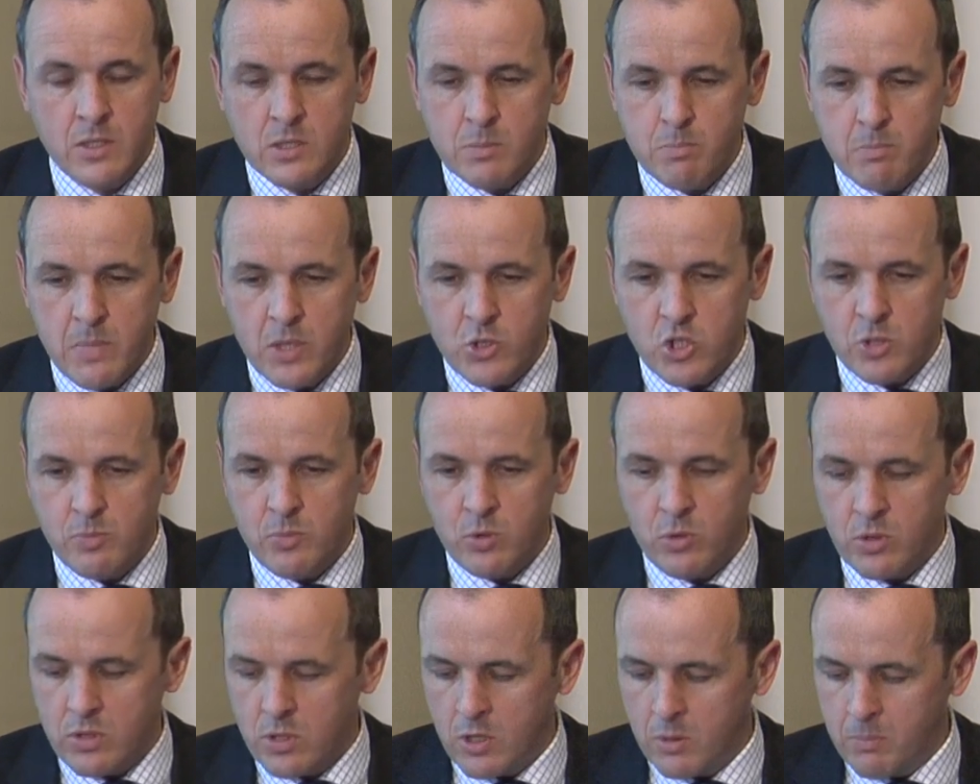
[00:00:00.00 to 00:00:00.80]
It's much
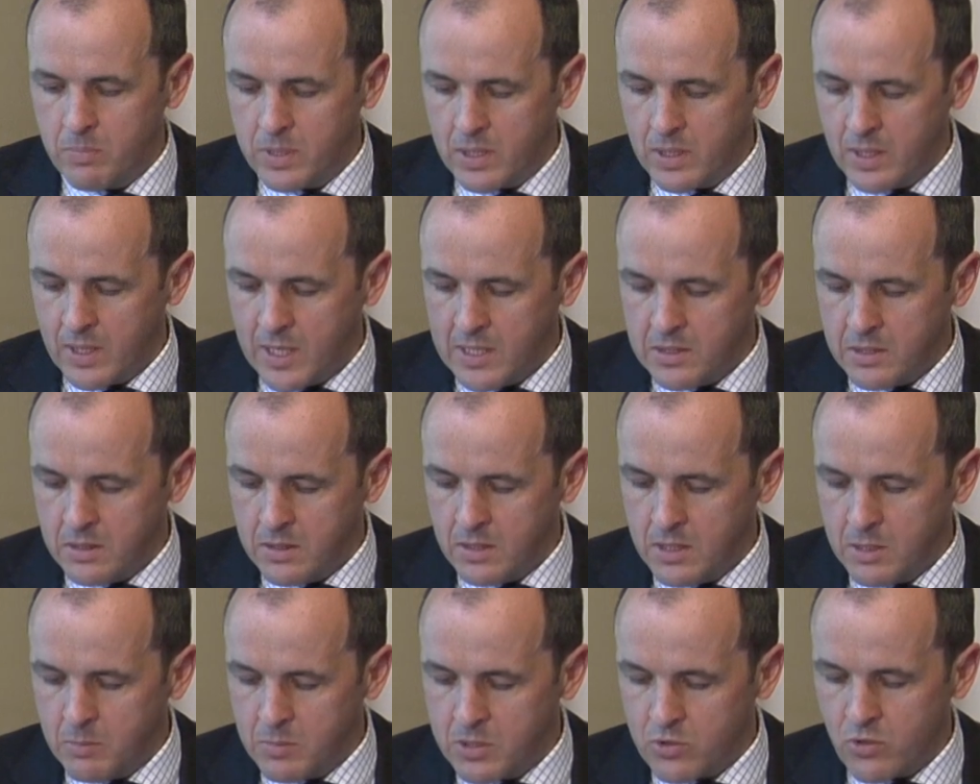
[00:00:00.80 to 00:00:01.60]
more complicated
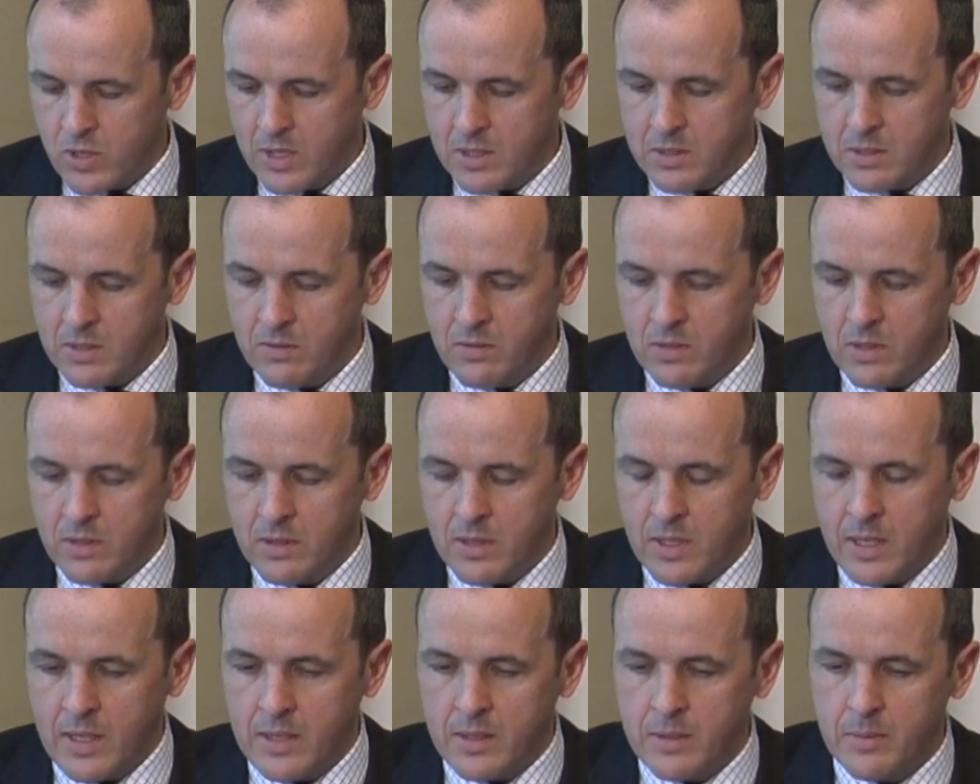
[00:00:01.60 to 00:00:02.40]
and obstructive
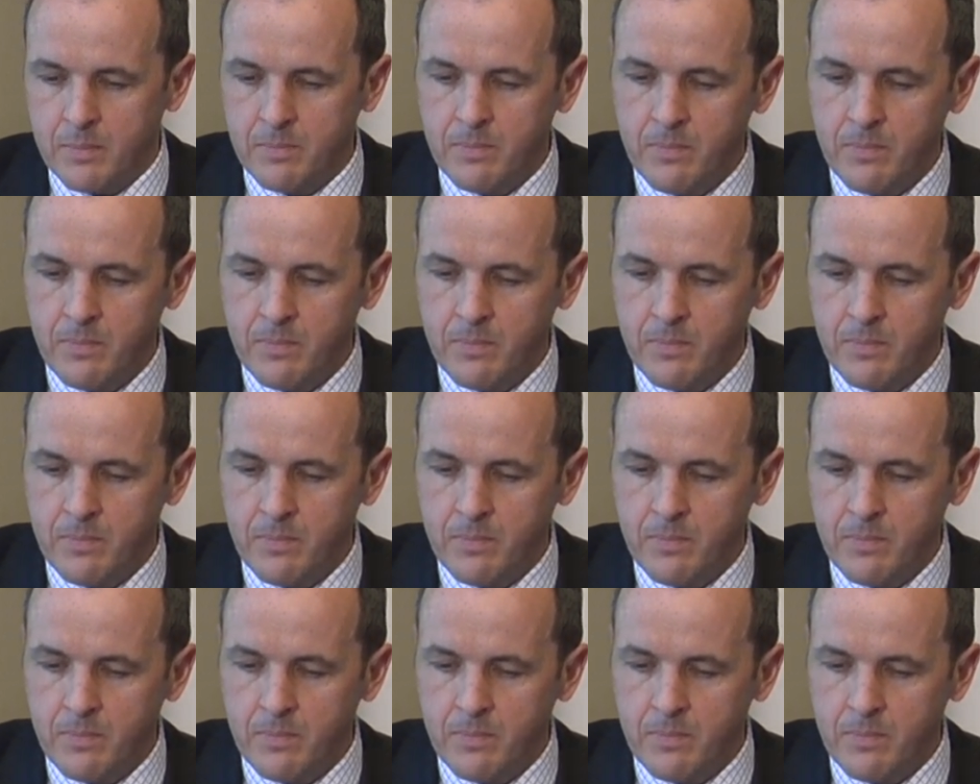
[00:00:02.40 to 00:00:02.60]
than that.